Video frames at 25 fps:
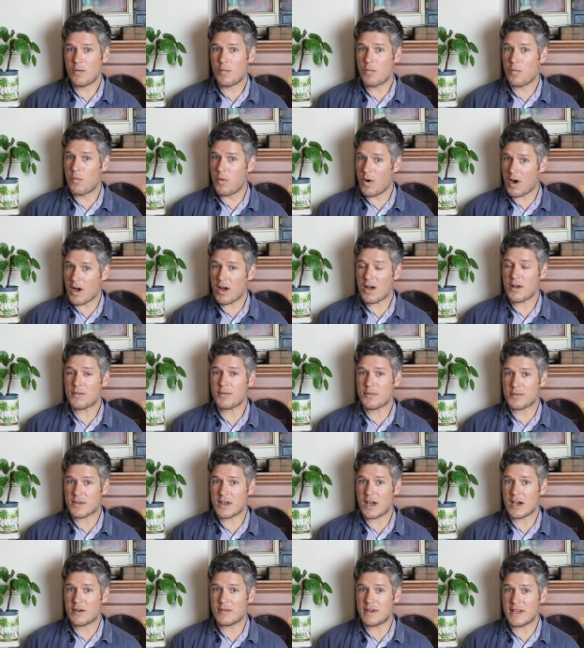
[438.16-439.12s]

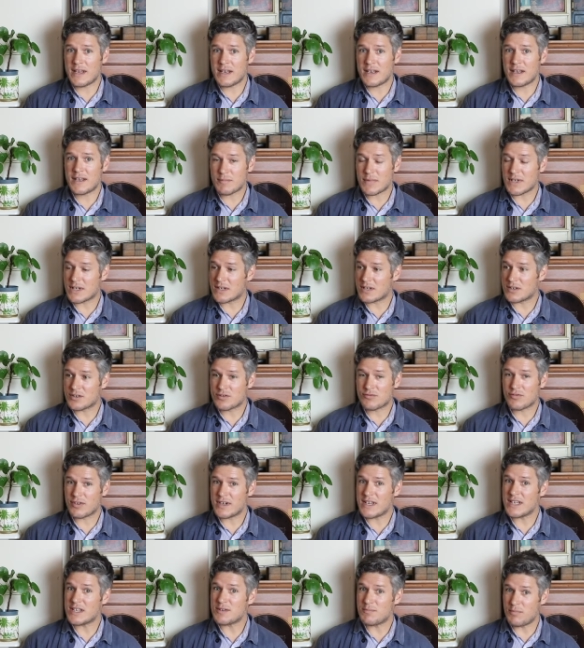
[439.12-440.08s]
worth going because
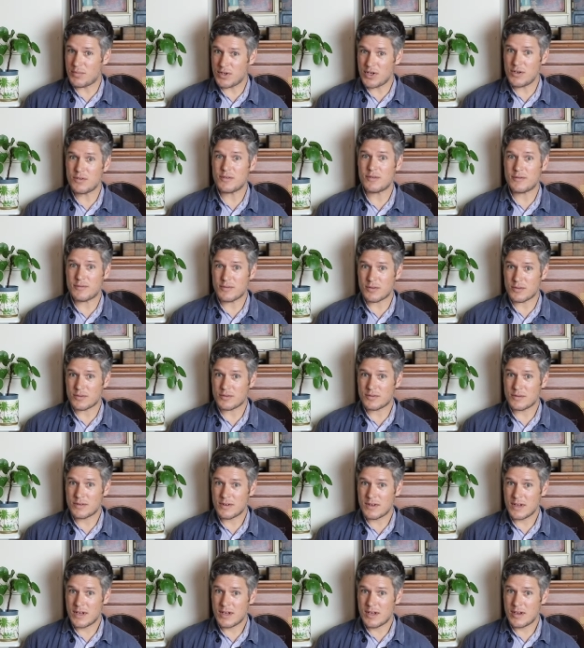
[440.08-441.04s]
Crete is beautiful,
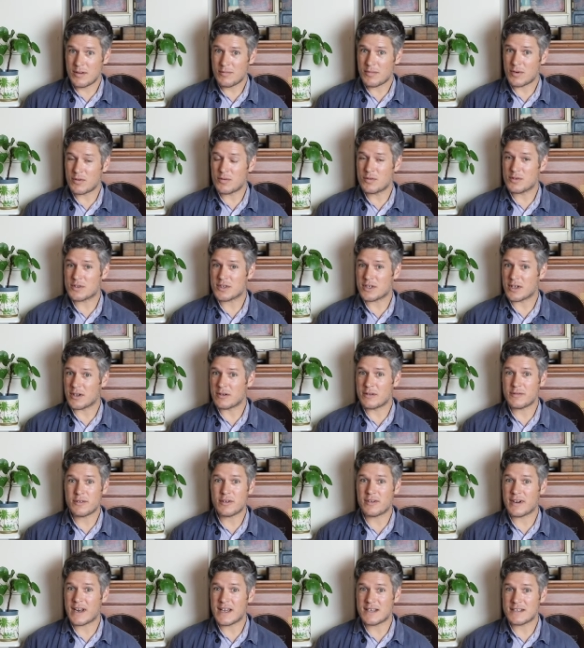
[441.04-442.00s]
but also
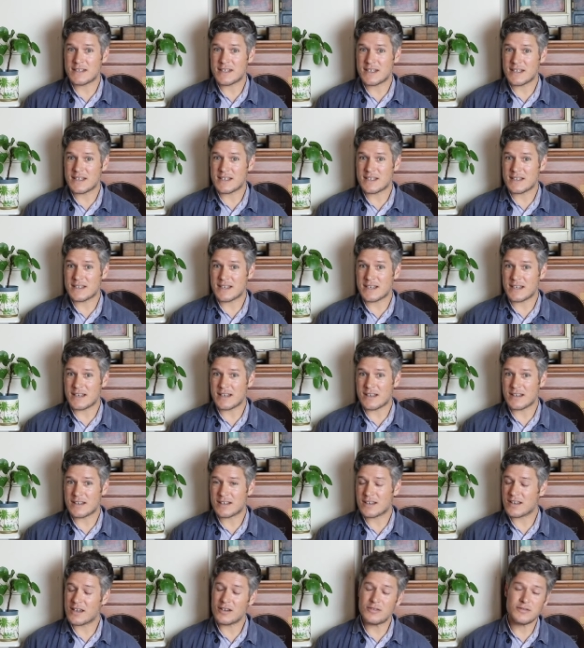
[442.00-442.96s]
if you're an antiques dealer,
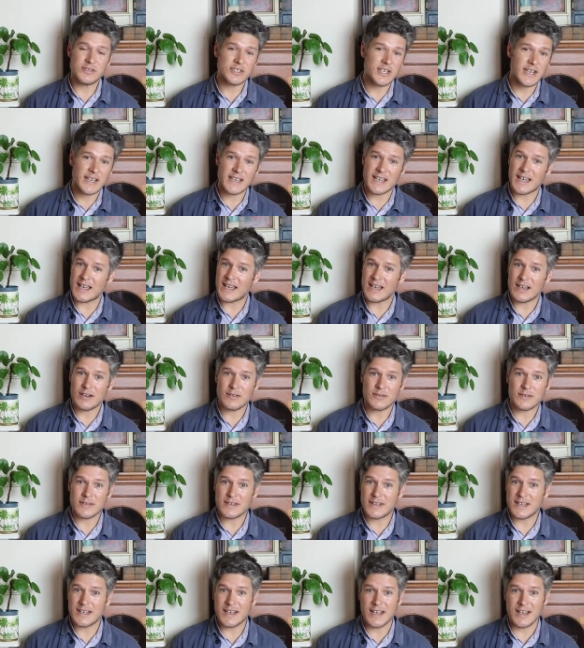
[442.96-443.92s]
go check it out.
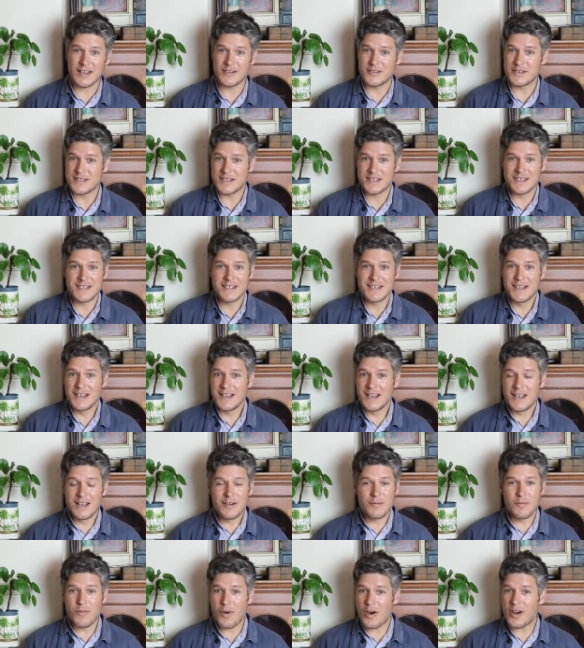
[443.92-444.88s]

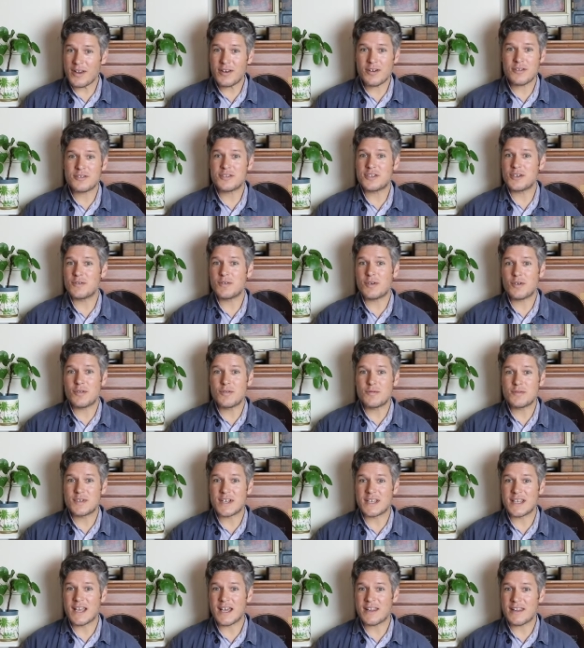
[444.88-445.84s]
Why not do it all
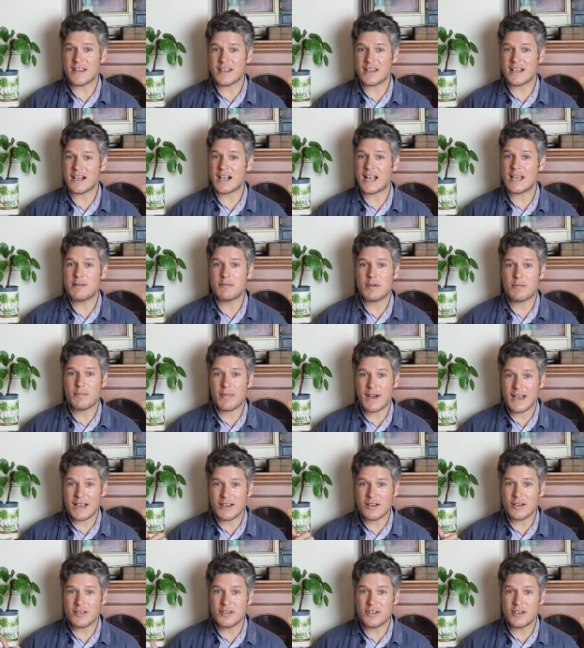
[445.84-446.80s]
together? Claim it
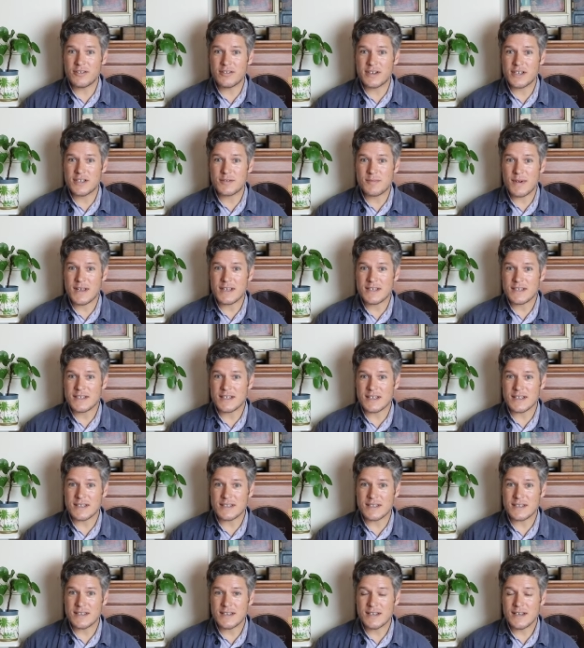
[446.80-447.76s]
back on your
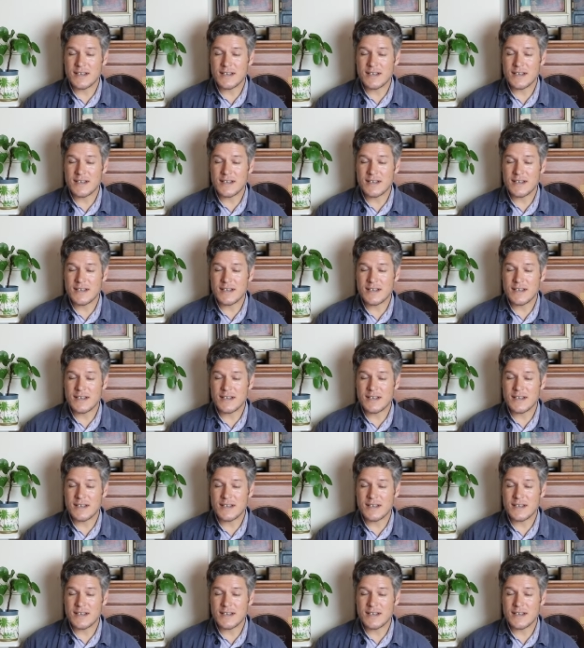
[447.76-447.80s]
expenses.